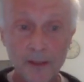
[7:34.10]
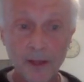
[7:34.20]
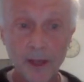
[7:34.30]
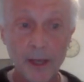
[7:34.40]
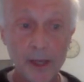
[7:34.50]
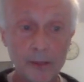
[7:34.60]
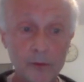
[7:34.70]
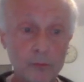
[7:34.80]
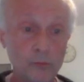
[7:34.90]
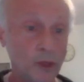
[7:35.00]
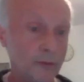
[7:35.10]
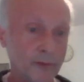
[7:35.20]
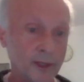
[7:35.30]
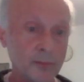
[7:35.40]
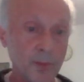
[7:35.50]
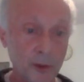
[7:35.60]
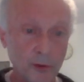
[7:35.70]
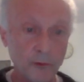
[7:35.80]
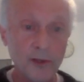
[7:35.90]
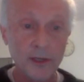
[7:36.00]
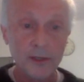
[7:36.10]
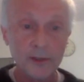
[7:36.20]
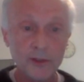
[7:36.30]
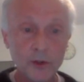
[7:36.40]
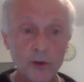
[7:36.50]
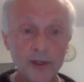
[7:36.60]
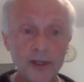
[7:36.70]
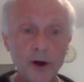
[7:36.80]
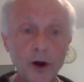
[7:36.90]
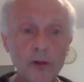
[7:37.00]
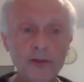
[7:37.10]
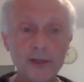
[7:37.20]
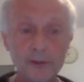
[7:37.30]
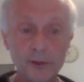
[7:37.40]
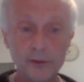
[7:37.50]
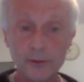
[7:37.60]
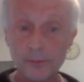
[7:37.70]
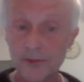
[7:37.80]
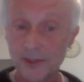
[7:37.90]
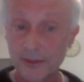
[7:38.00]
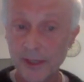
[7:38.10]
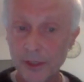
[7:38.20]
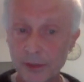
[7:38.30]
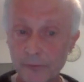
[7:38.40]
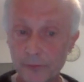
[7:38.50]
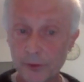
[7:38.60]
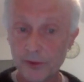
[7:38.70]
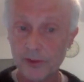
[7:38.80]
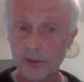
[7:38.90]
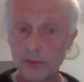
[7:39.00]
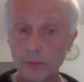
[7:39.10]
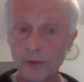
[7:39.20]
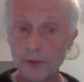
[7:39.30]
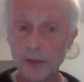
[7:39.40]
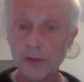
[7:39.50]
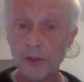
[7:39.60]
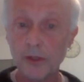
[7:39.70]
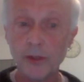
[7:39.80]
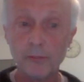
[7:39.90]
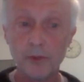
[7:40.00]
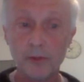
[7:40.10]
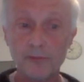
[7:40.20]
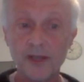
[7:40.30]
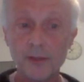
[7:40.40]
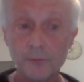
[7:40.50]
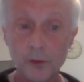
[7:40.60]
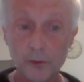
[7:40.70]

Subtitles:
And well, that's about all. So on the internal representation, first, we run a number of data flow